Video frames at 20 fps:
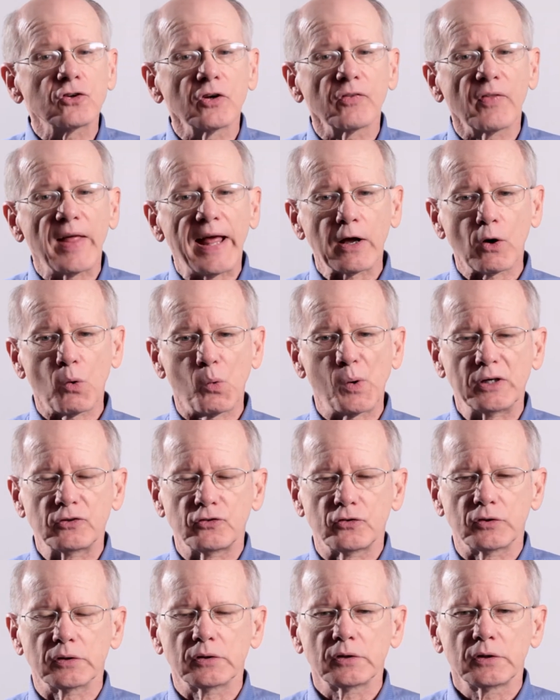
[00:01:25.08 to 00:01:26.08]
to that
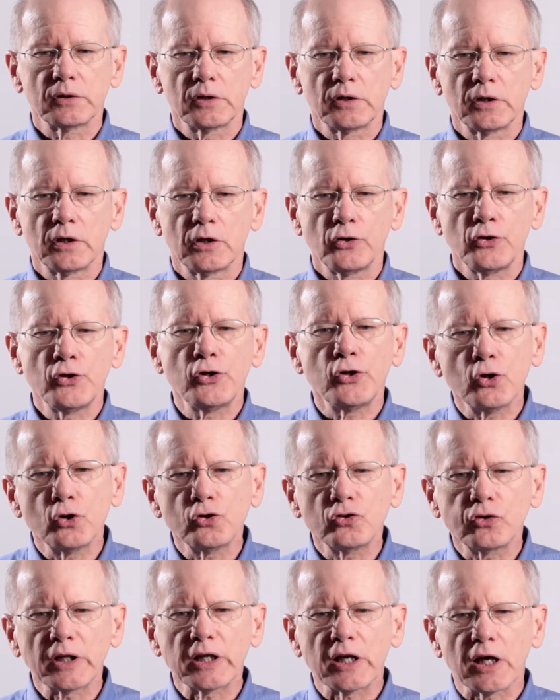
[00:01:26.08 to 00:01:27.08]
question
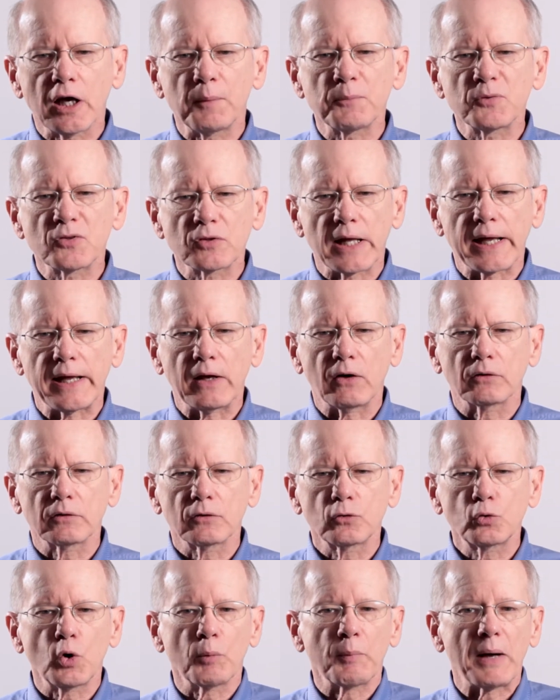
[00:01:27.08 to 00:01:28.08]
usually comes down
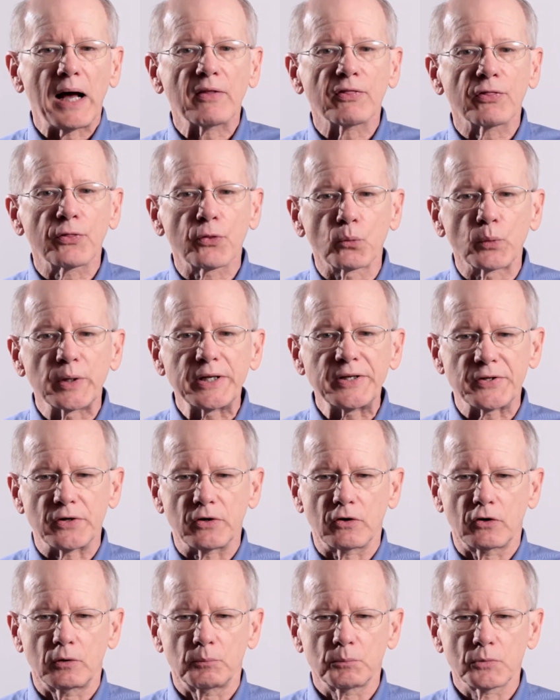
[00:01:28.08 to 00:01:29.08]
to about 3
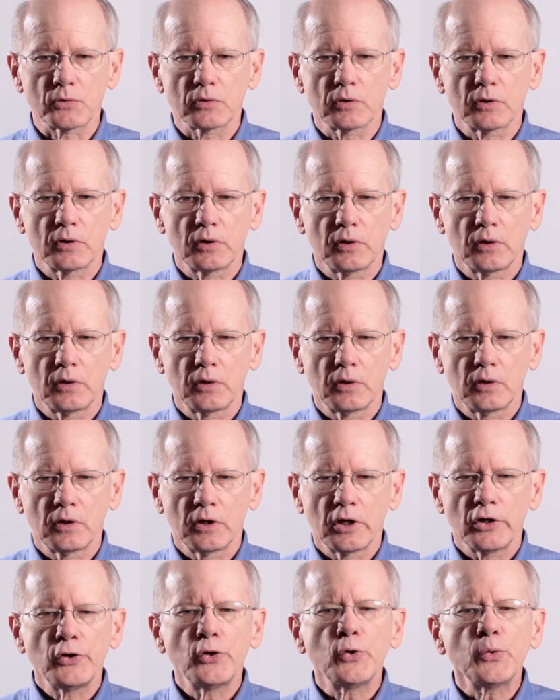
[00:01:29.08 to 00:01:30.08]
terms.
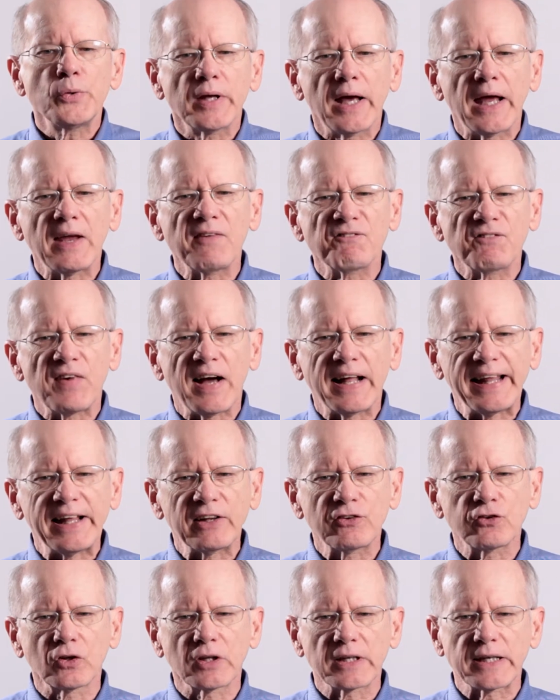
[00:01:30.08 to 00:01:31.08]
You take
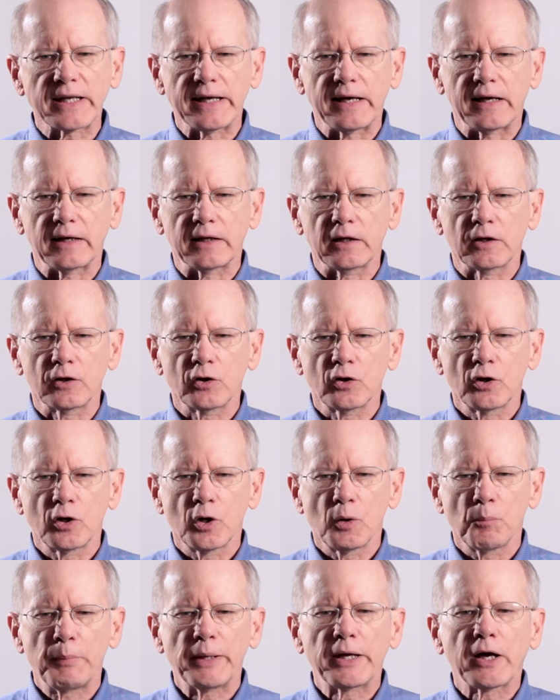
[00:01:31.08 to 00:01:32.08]
financial accounting
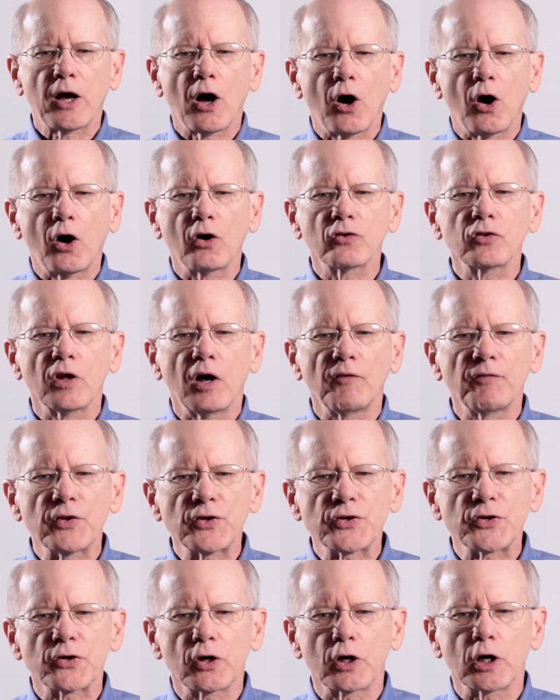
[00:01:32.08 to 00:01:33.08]
because of the
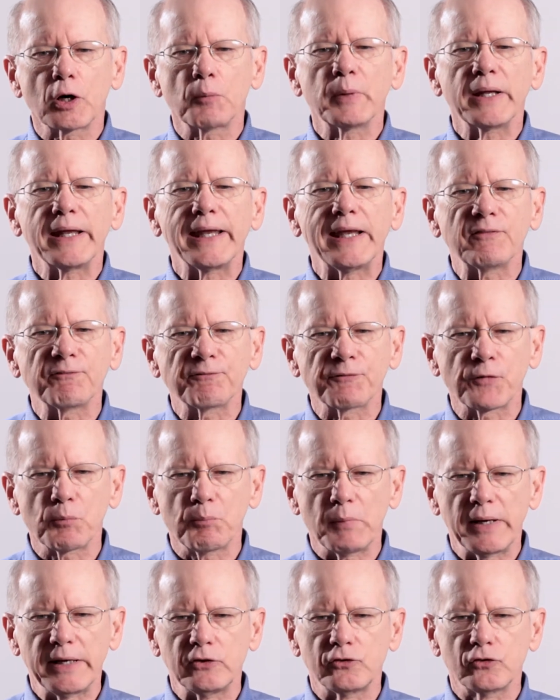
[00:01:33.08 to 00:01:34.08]
term
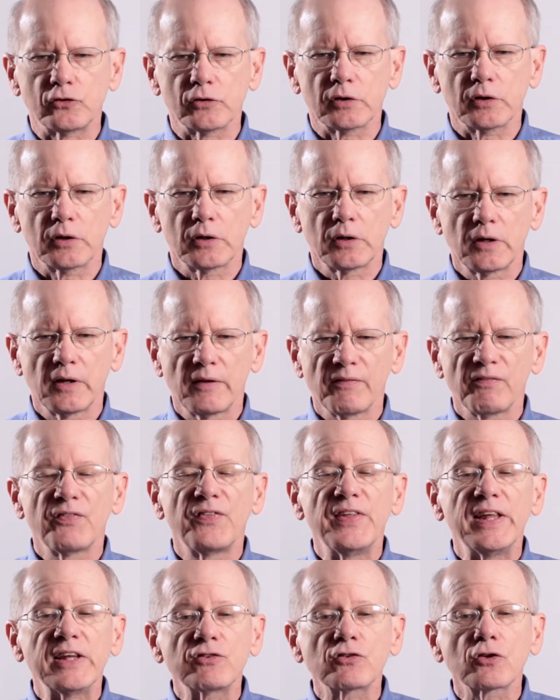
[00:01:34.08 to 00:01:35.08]
information.
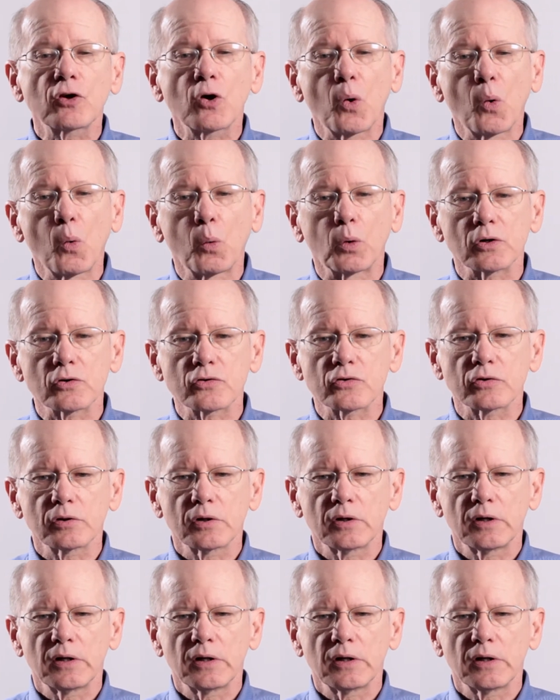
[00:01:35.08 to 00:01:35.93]
This course,